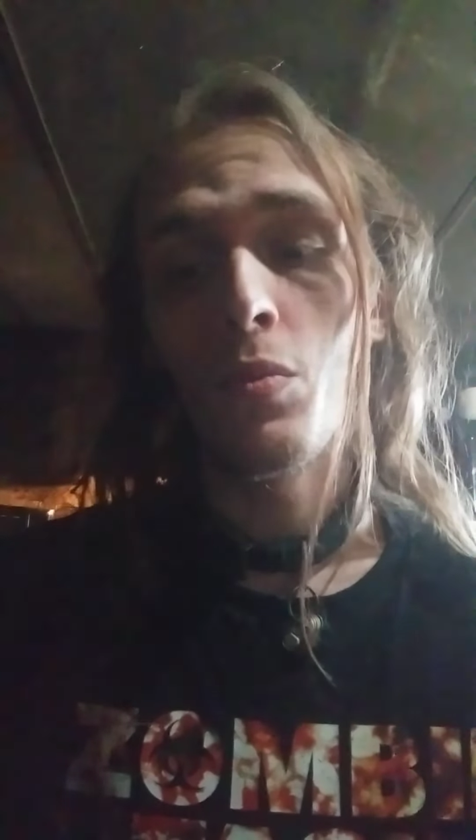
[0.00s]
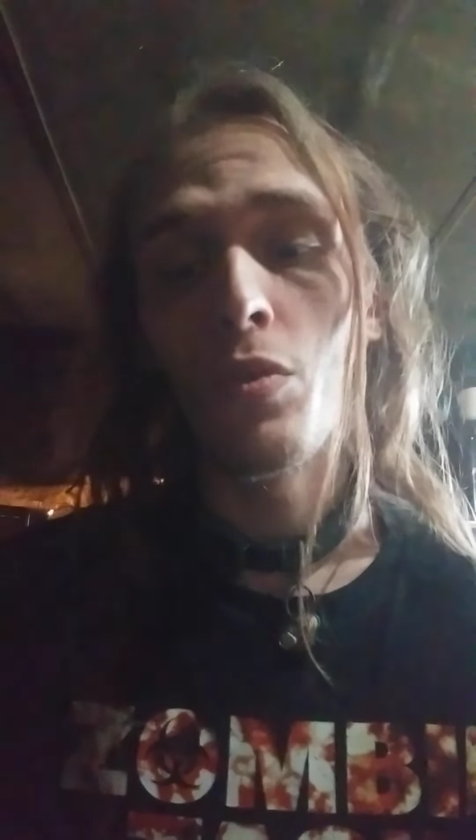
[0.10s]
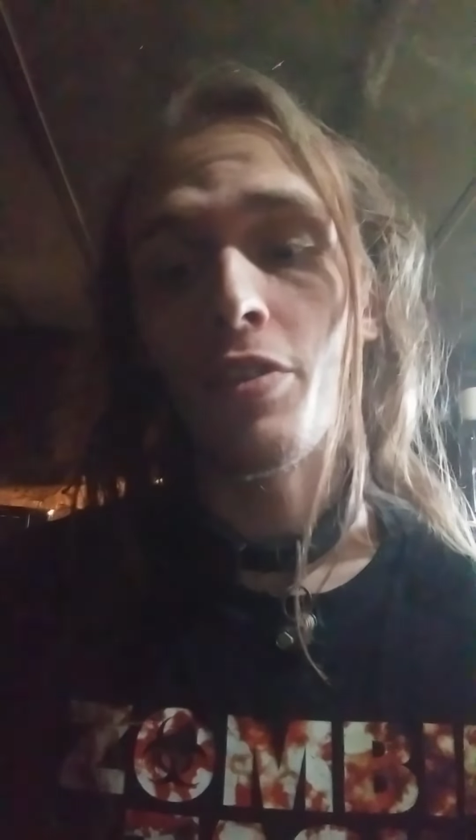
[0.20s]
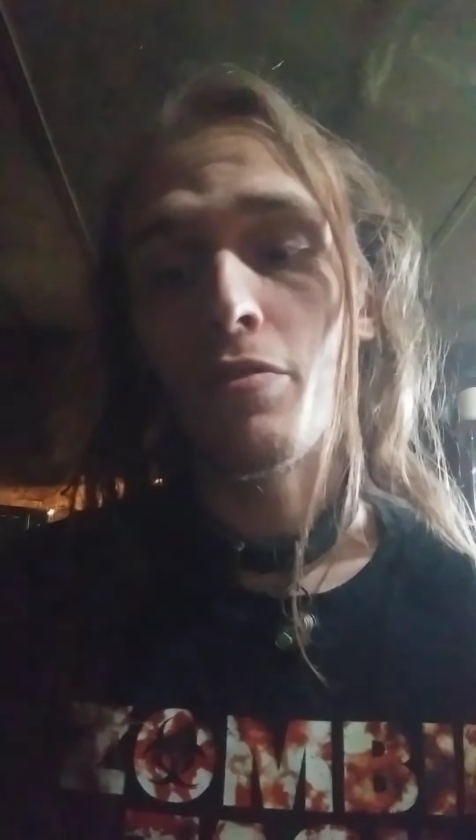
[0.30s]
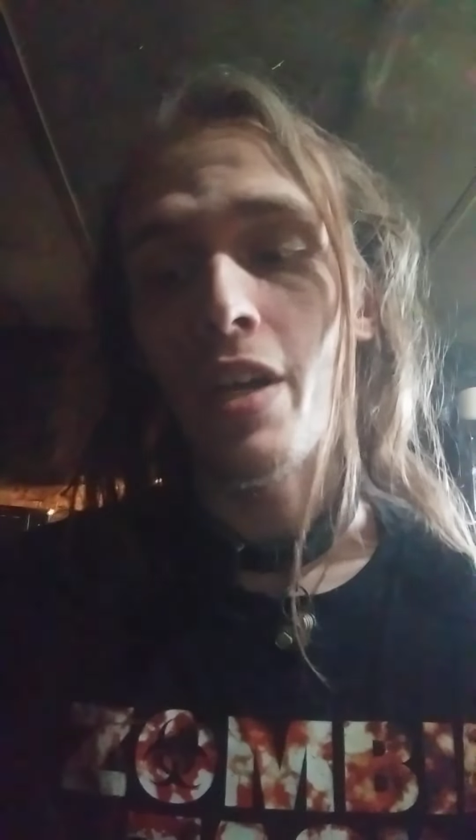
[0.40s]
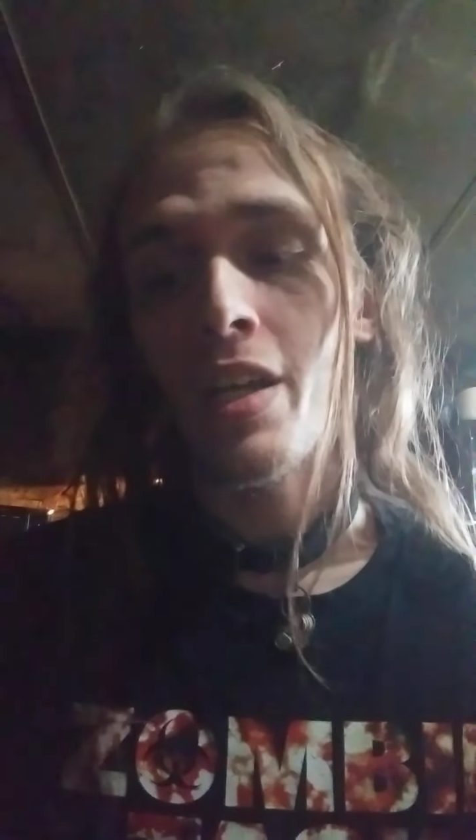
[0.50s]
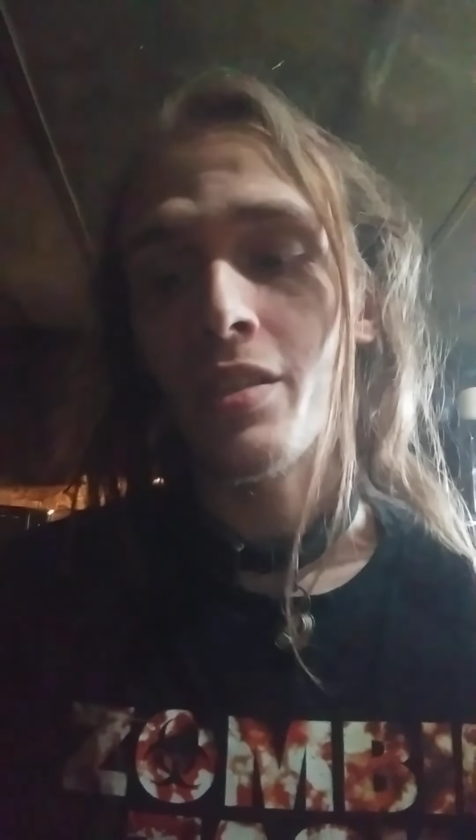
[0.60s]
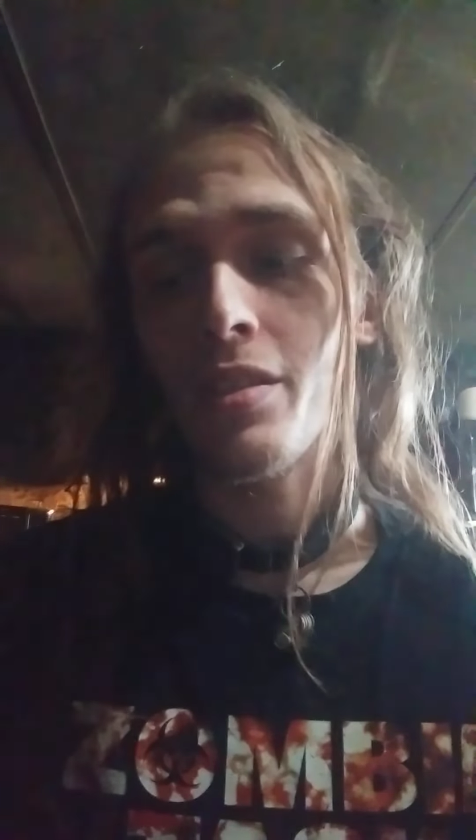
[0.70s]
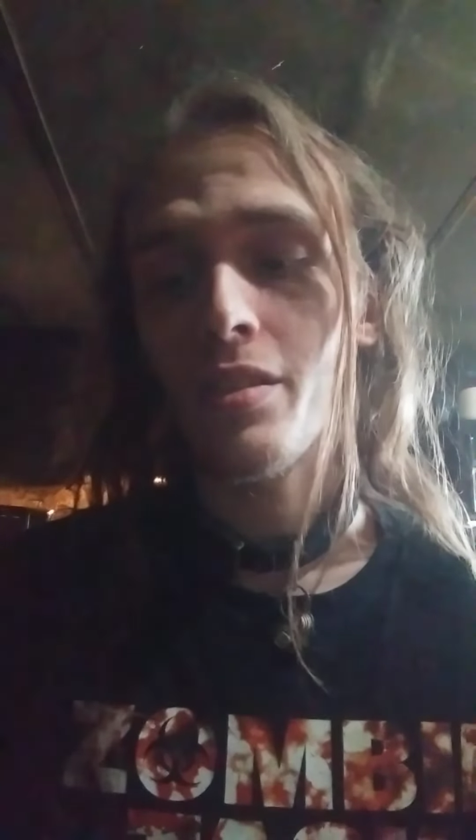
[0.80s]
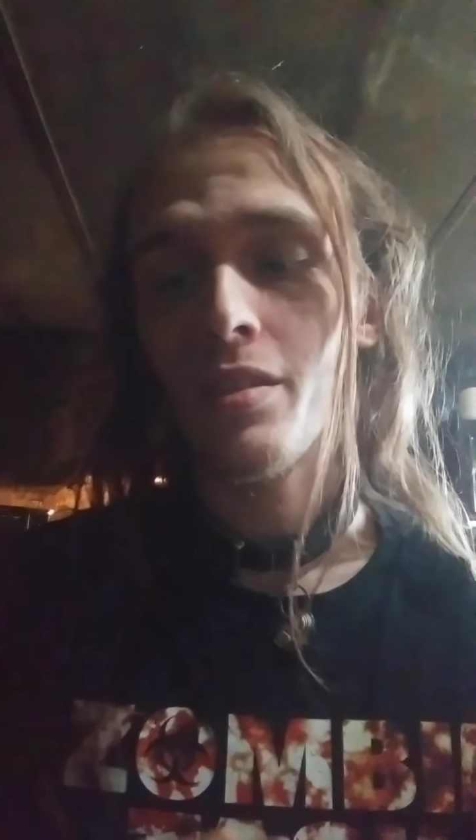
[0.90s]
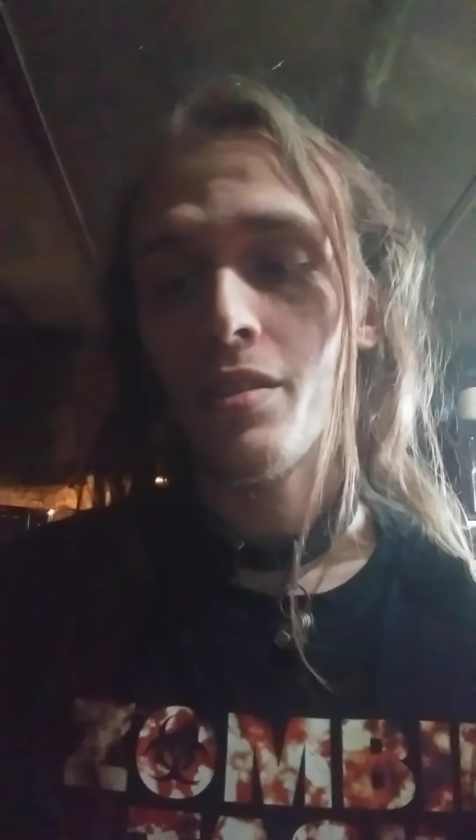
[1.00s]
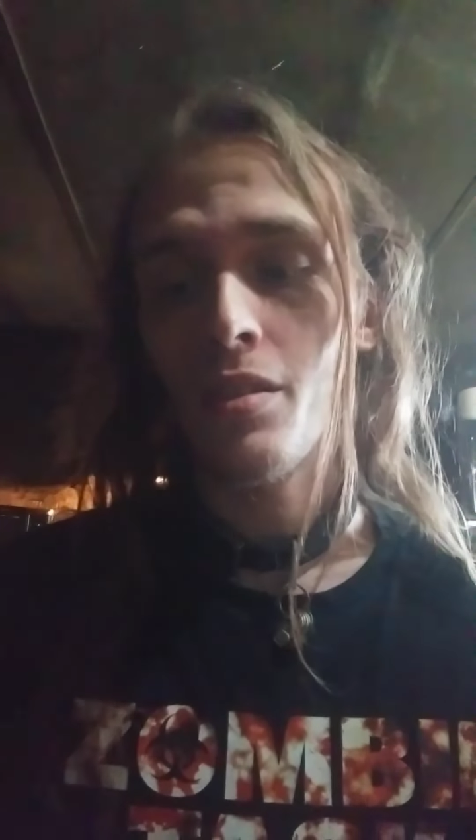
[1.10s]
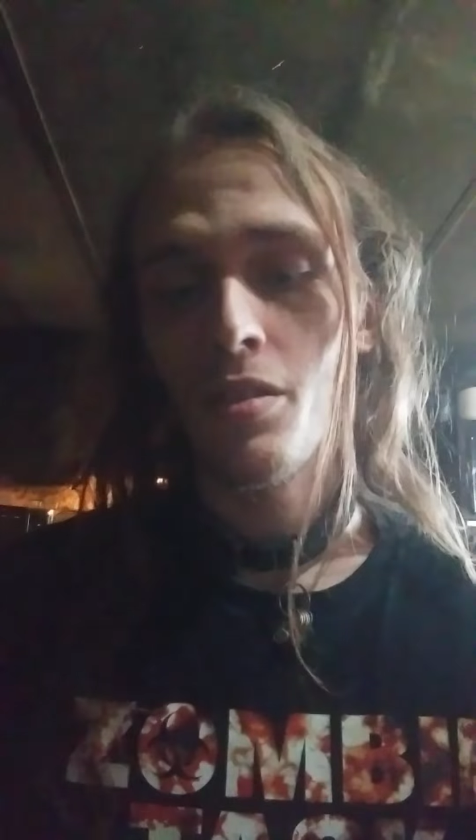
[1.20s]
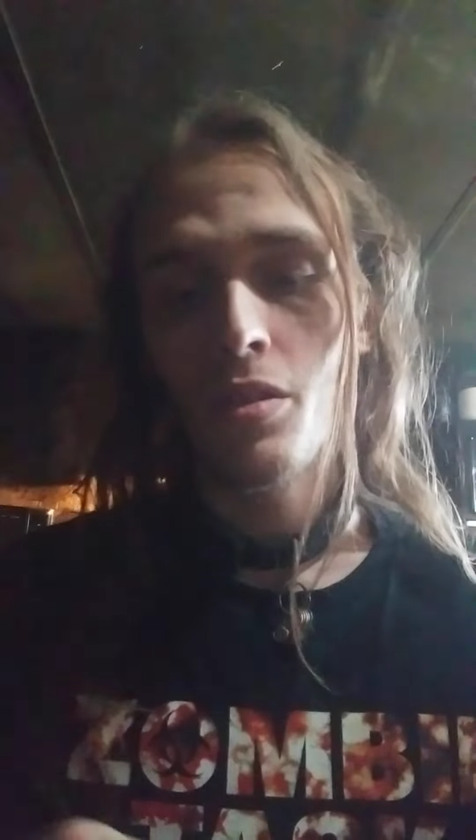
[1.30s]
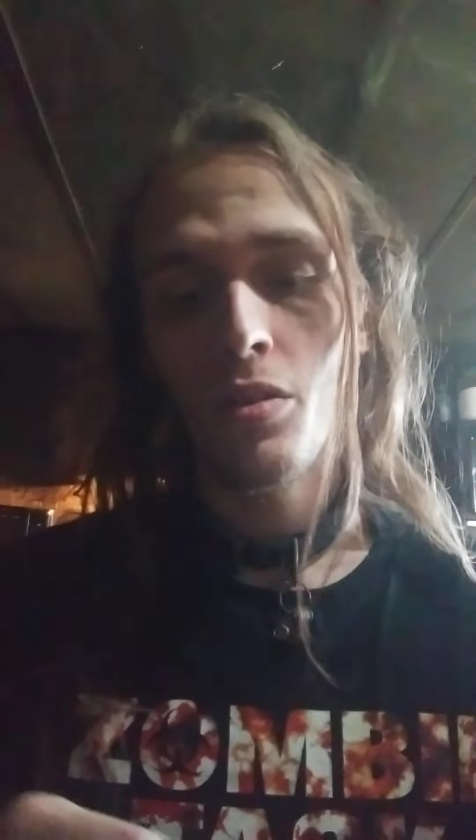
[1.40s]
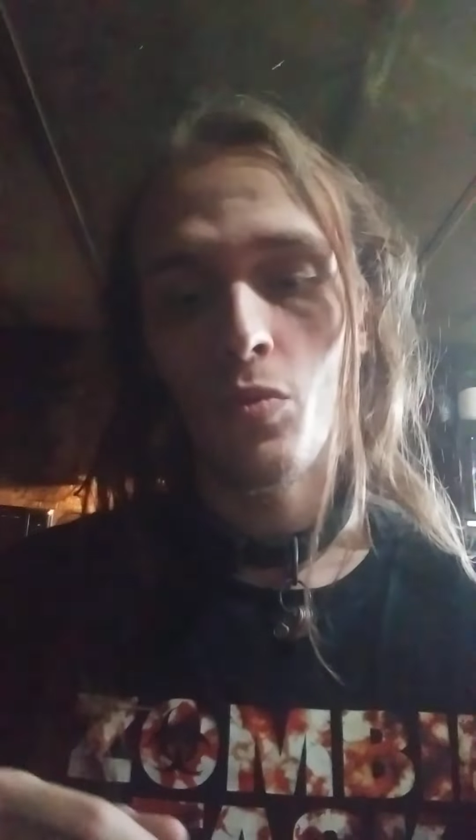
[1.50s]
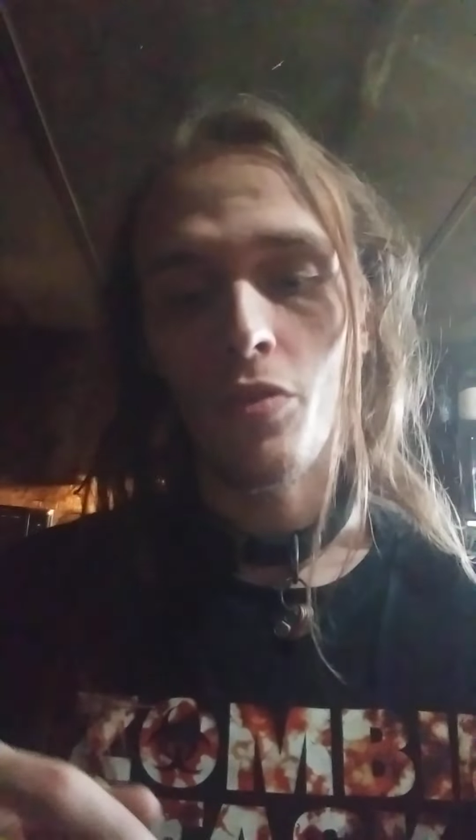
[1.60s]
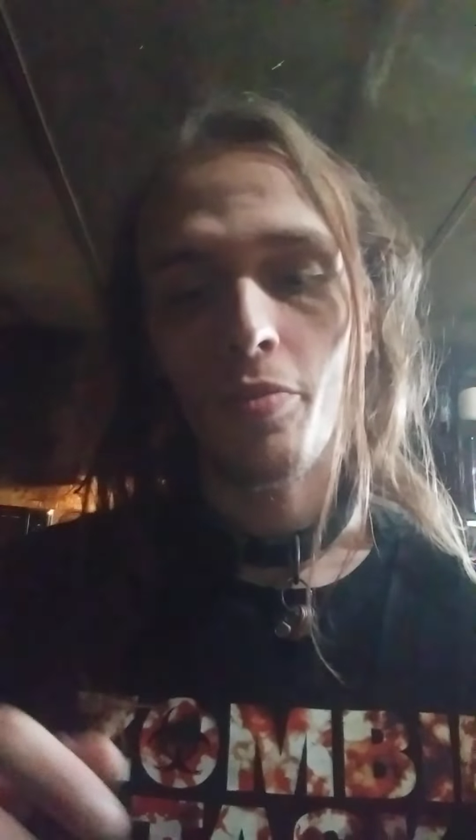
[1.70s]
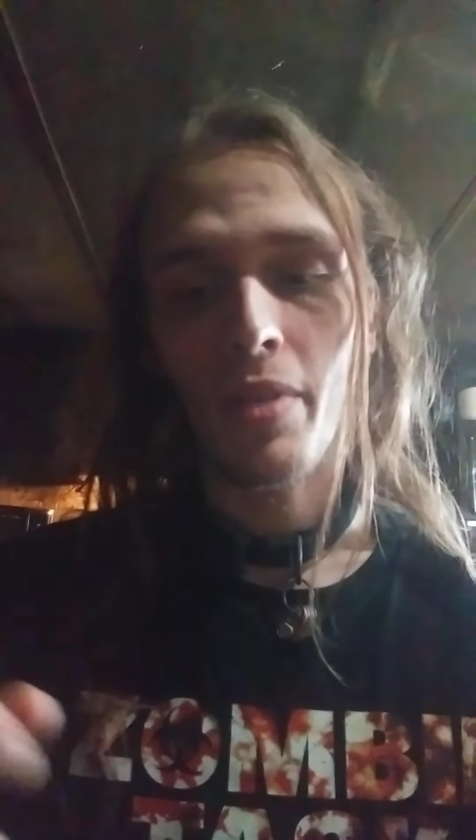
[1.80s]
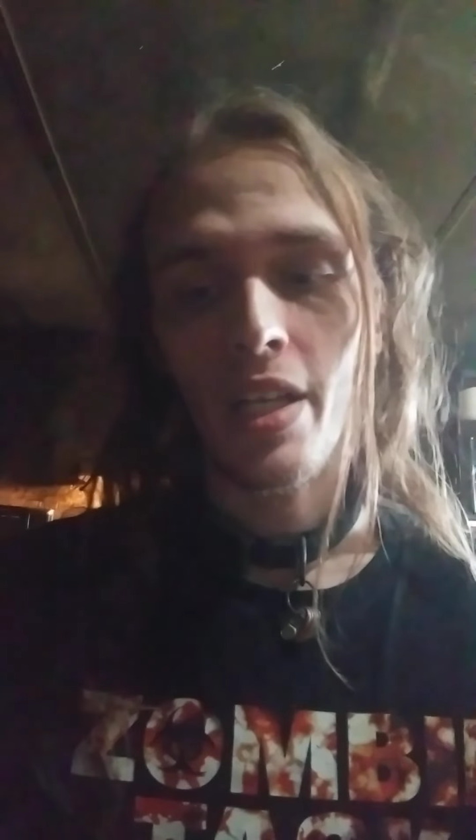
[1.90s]
Wolfy Rants,
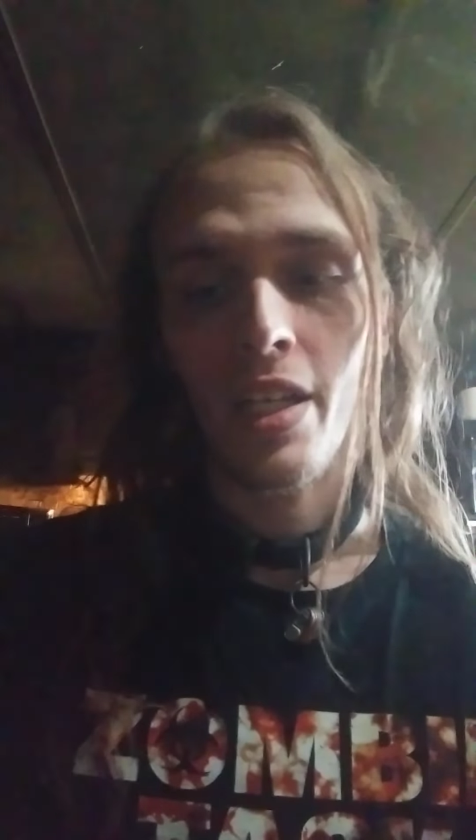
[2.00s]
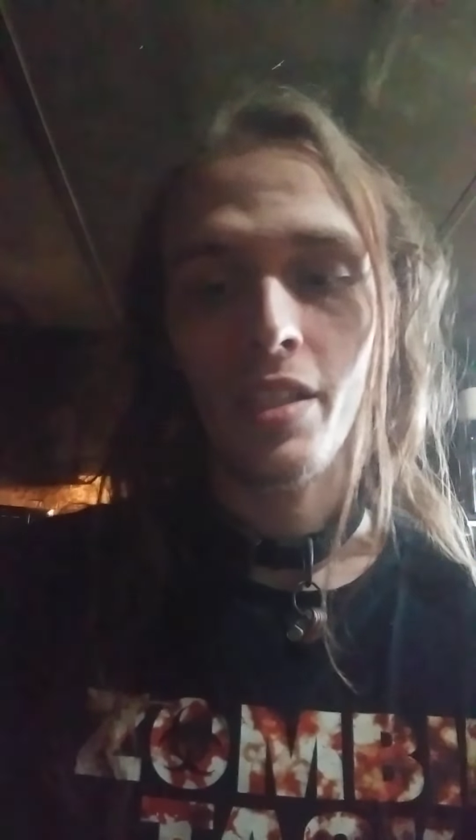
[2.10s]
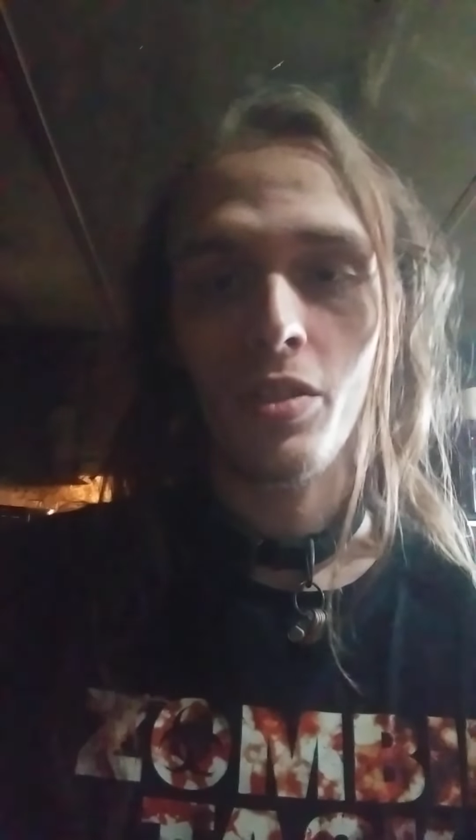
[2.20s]
Wolfy Plays,